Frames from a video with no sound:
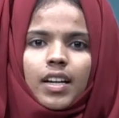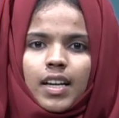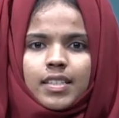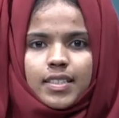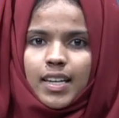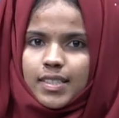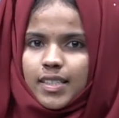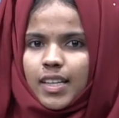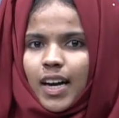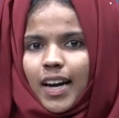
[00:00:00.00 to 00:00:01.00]
Let's
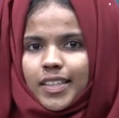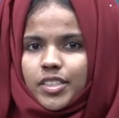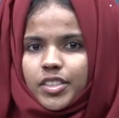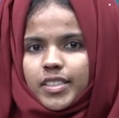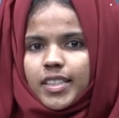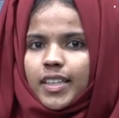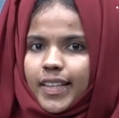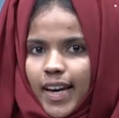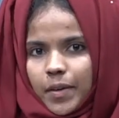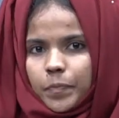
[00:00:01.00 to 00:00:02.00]
consider an integer
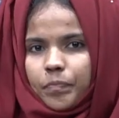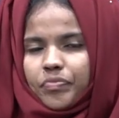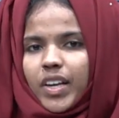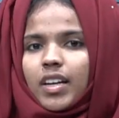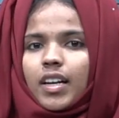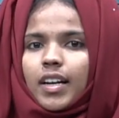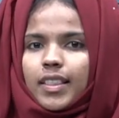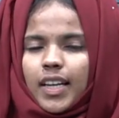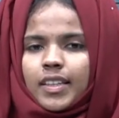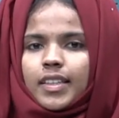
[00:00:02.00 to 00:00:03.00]
a.
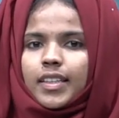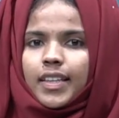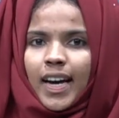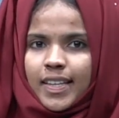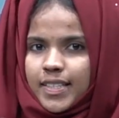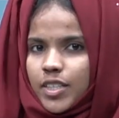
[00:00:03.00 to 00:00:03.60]
Then a is